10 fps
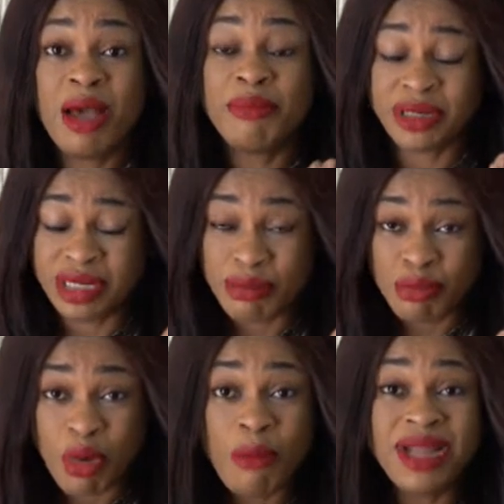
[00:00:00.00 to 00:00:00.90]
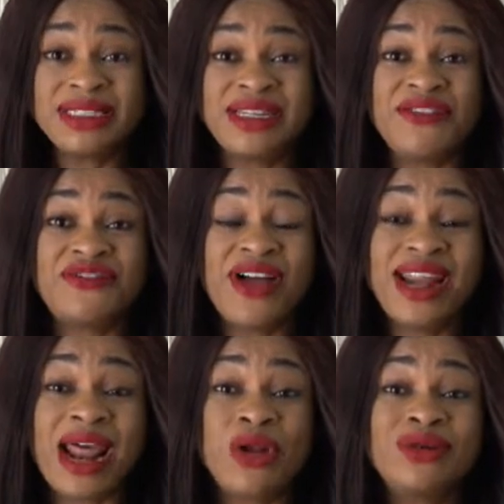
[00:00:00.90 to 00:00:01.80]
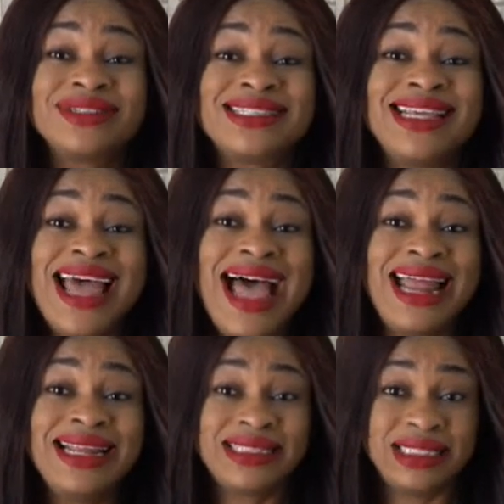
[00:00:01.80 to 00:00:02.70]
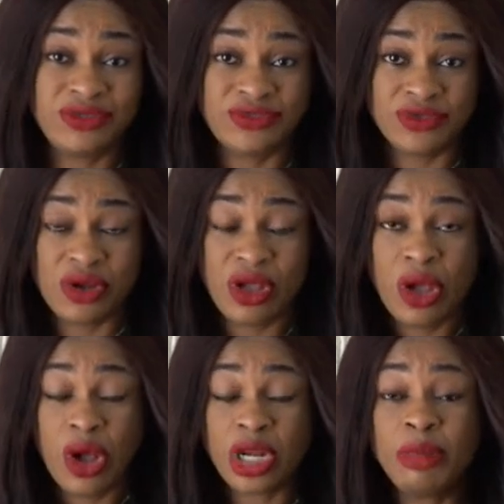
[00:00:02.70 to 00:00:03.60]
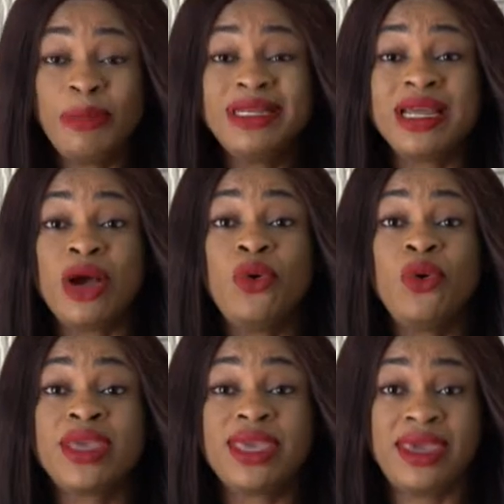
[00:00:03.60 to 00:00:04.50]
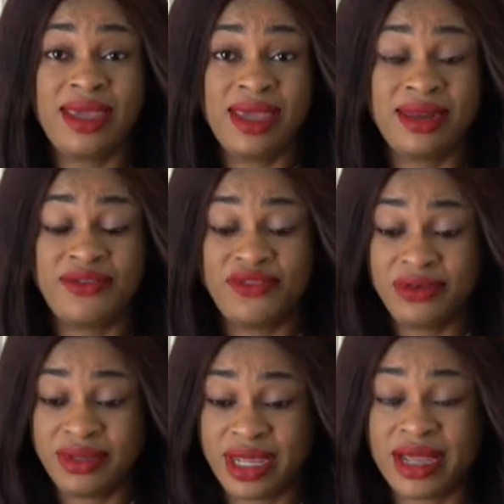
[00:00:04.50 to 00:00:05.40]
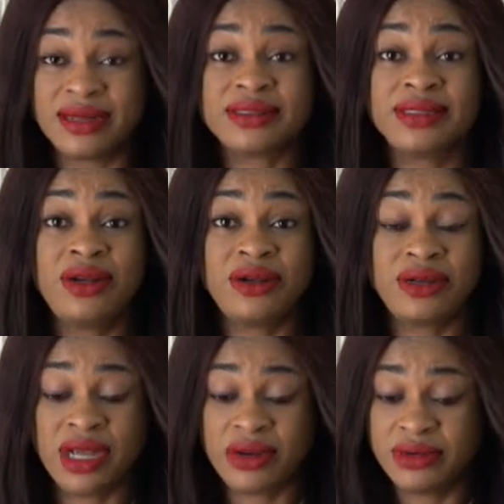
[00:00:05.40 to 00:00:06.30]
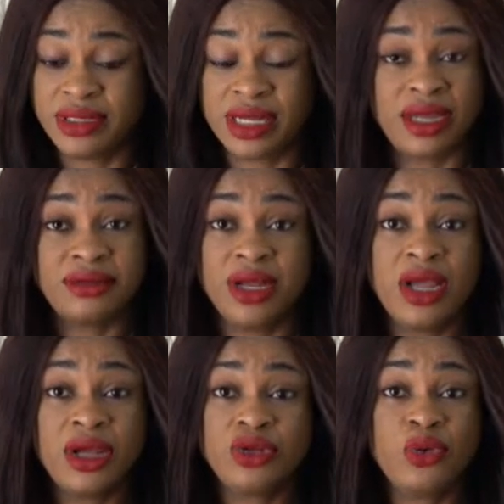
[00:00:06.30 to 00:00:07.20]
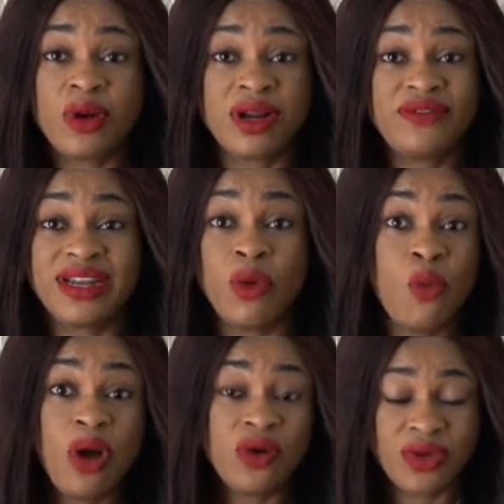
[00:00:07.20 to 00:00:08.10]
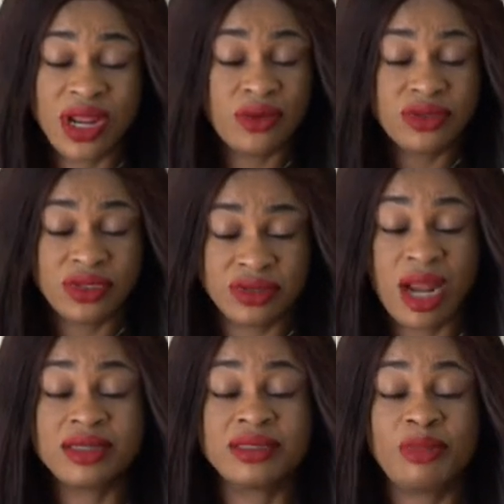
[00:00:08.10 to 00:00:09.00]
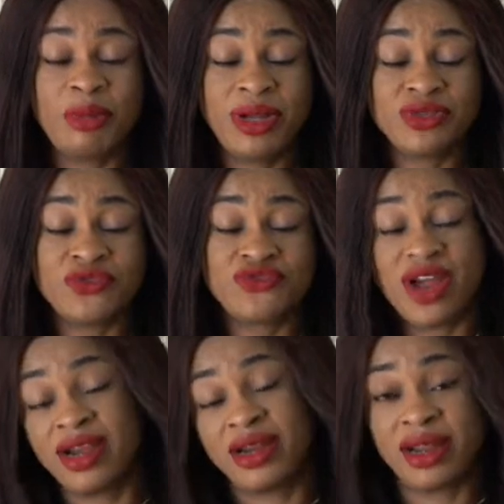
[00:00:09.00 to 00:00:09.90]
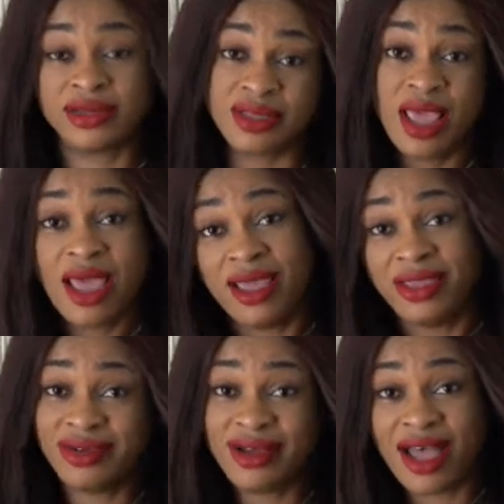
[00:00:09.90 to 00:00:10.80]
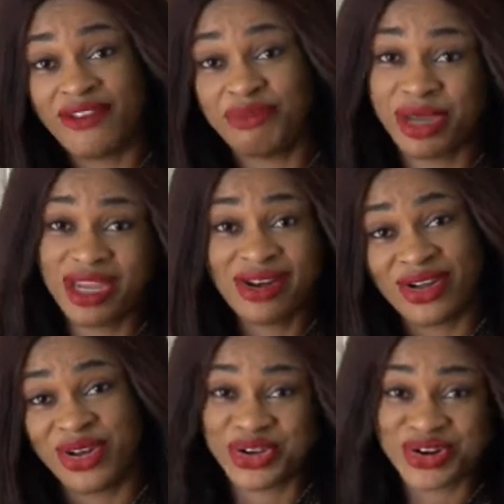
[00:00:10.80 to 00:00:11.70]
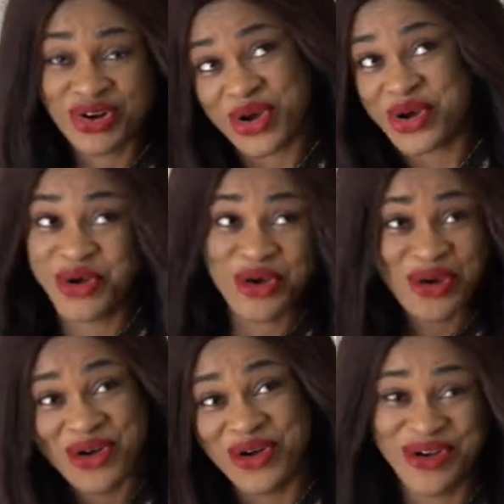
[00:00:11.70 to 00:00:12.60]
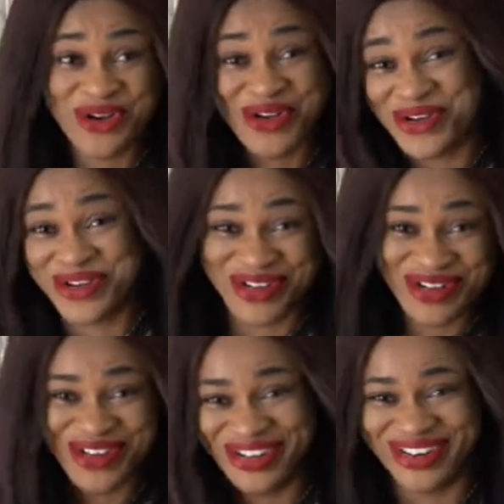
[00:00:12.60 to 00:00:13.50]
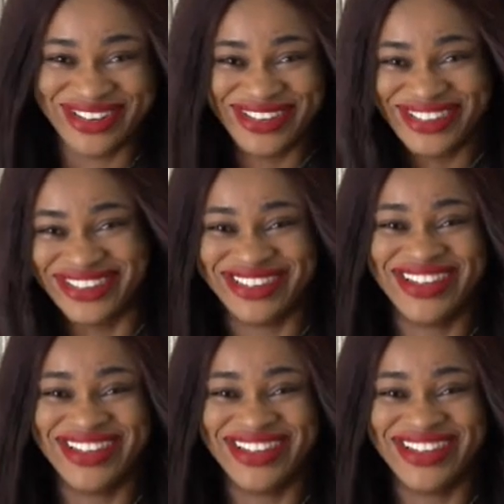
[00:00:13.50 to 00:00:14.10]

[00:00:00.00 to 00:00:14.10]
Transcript: But the moment they find an alternative, at the moment they are okay they feel they can stand on their own they can do whatever they want without you that is the moment you find out that you have been on your own